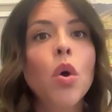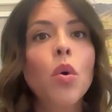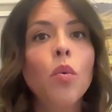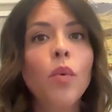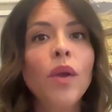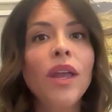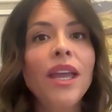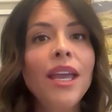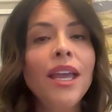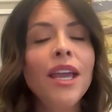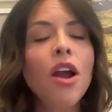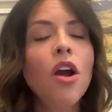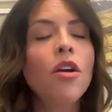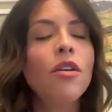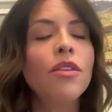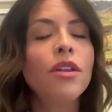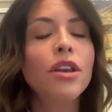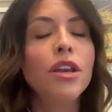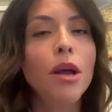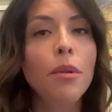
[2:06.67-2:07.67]
We
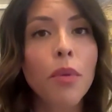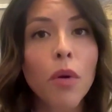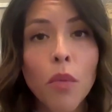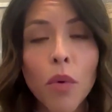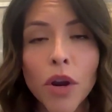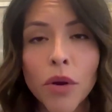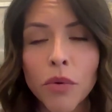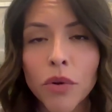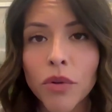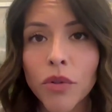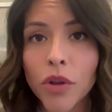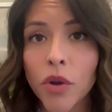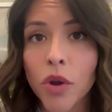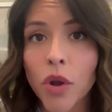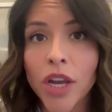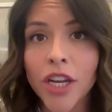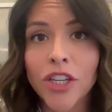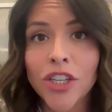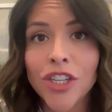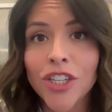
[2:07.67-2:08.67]
are the #1
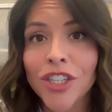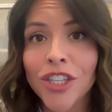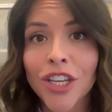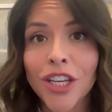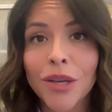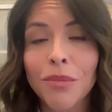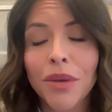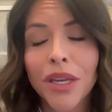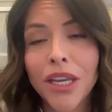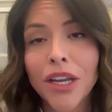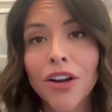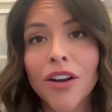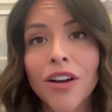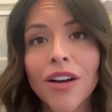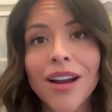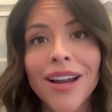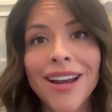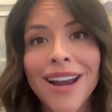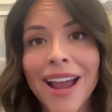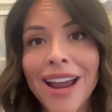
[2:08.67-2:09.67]
relocation team
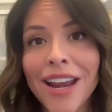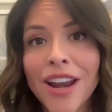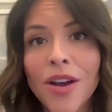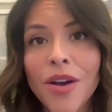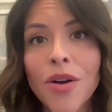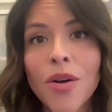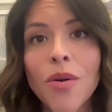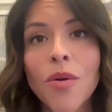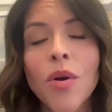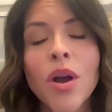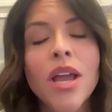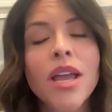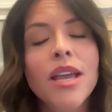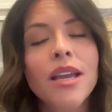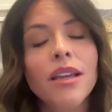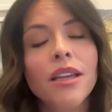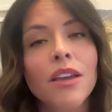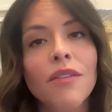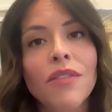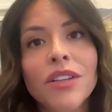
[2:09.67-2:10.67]
here in Idaho.
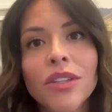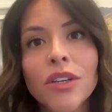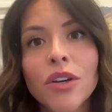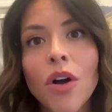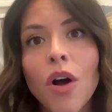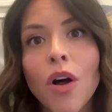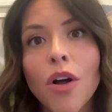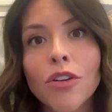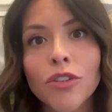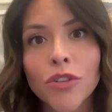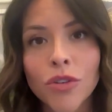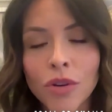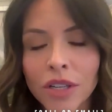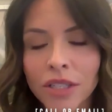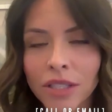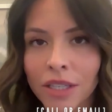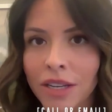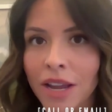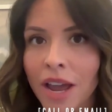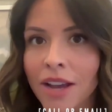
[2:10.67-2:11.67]
Give us a call, shoot
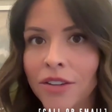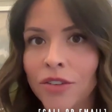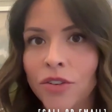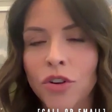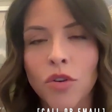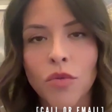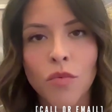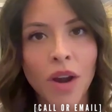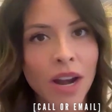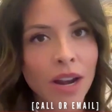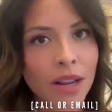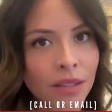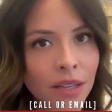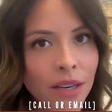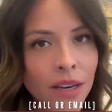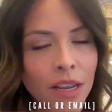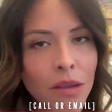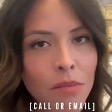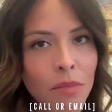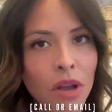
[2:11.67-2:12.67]
us a text, or write us
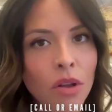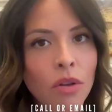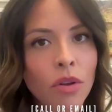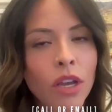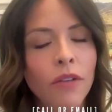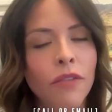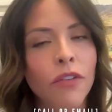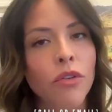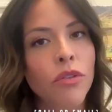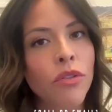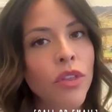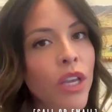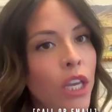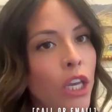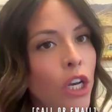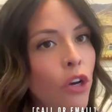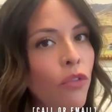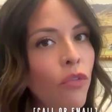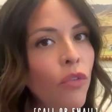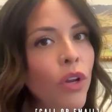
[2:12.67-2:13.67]
an email if you're
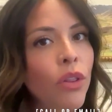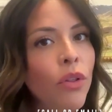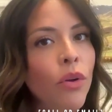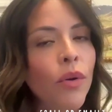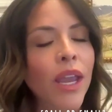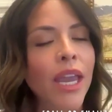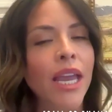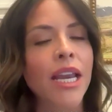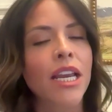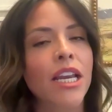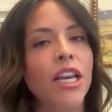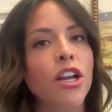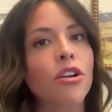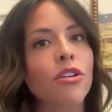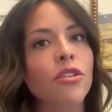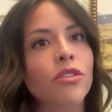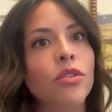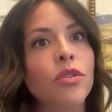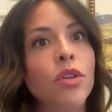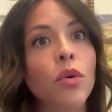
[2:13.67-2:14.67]
thinking of relocating
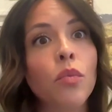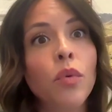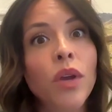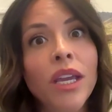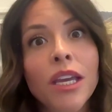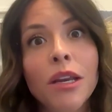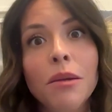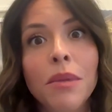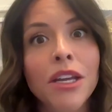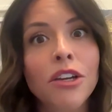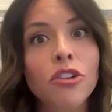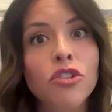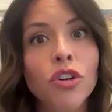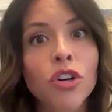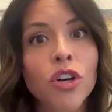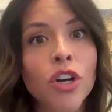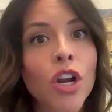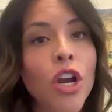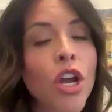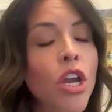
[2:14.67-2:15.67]
here so that we can make
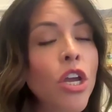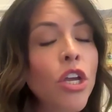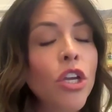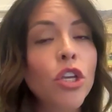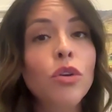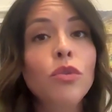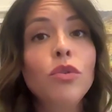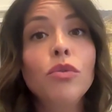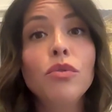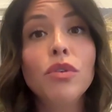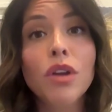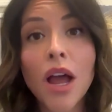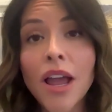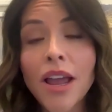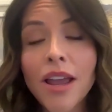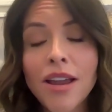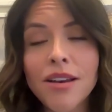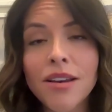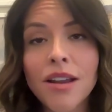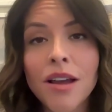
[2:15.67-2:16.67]
sure you do
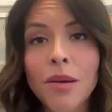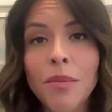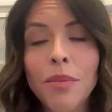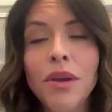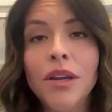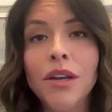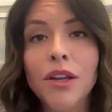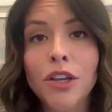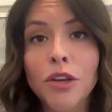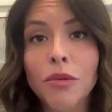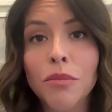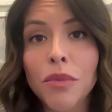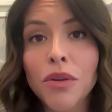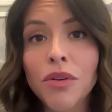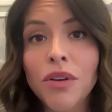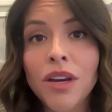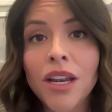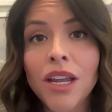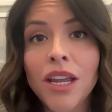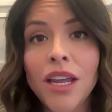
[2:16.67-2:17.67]
not end up in a
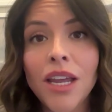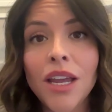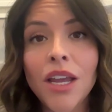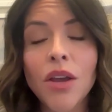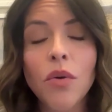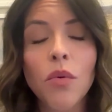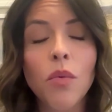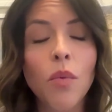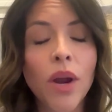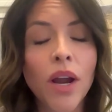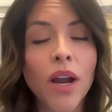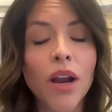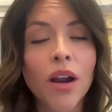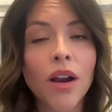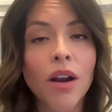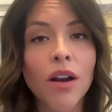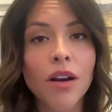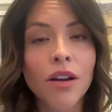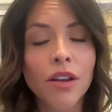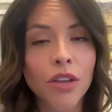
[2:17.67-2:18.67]
community
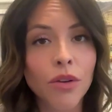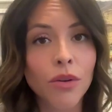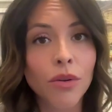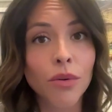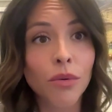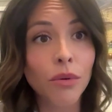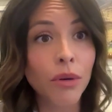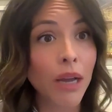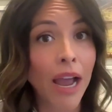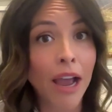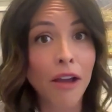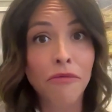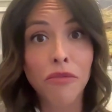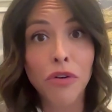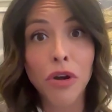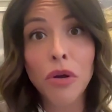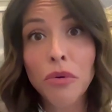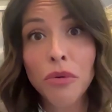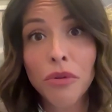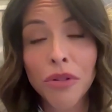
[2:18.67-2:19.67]
where you have
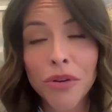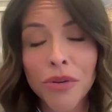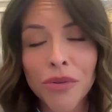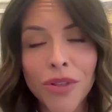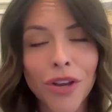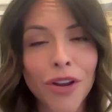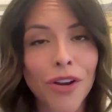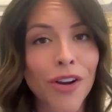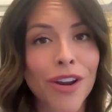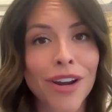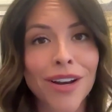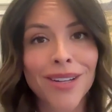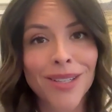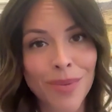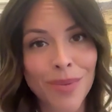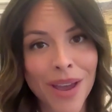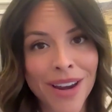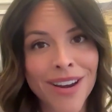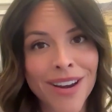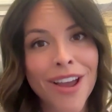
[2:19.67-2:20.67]
no clue that you're going to
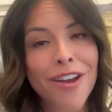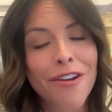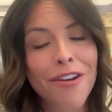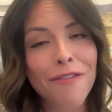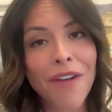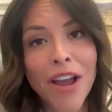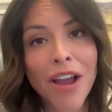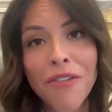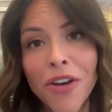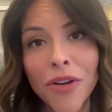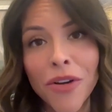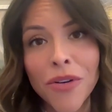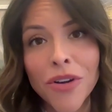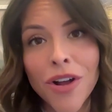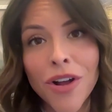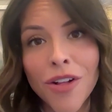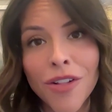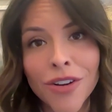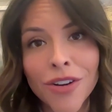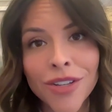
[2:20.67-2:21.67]
spend
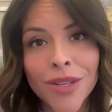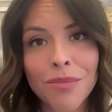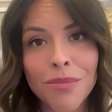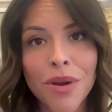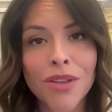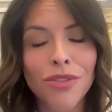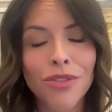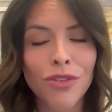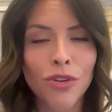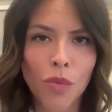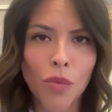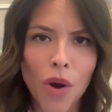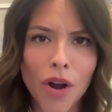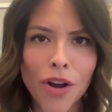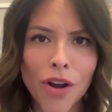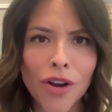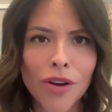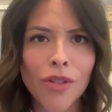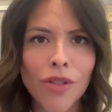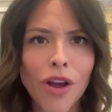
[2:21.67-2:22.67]
$500 a month to
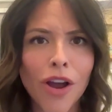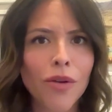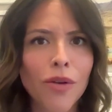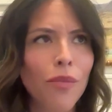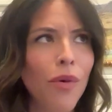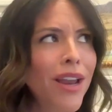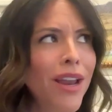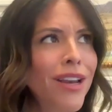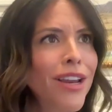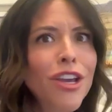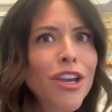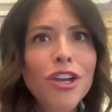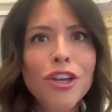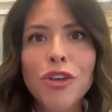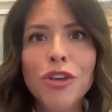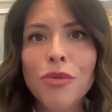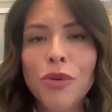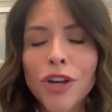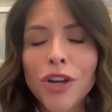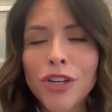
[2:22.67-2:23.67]
water your lawn when
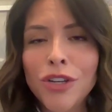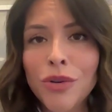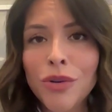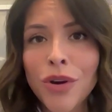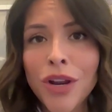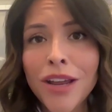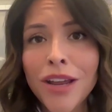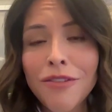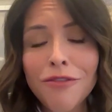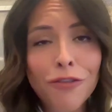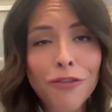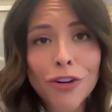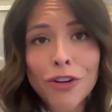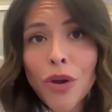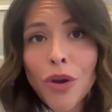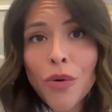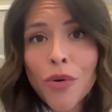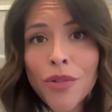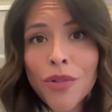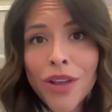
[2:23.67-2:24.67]
you could do it for
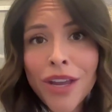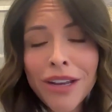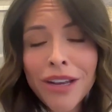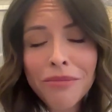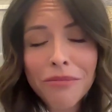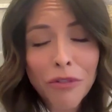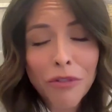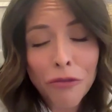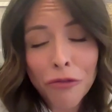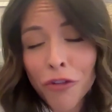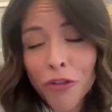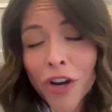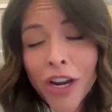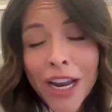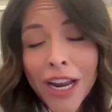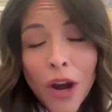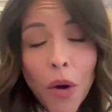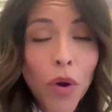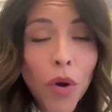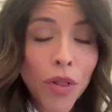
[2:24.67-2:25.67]
totally
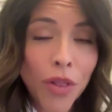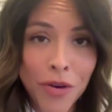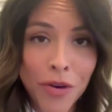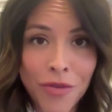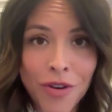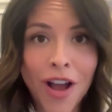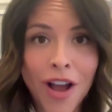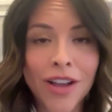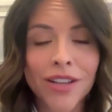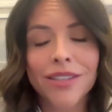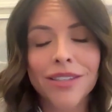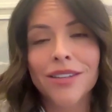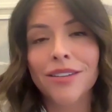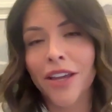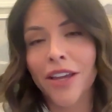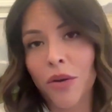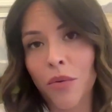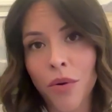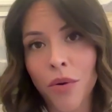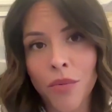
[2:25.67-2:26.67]
free or low cost,
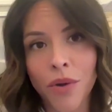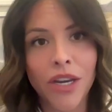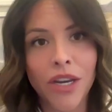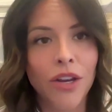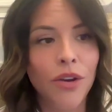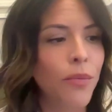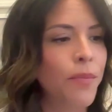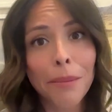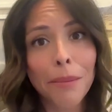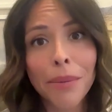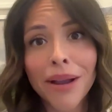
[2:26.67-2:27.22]
like what we do.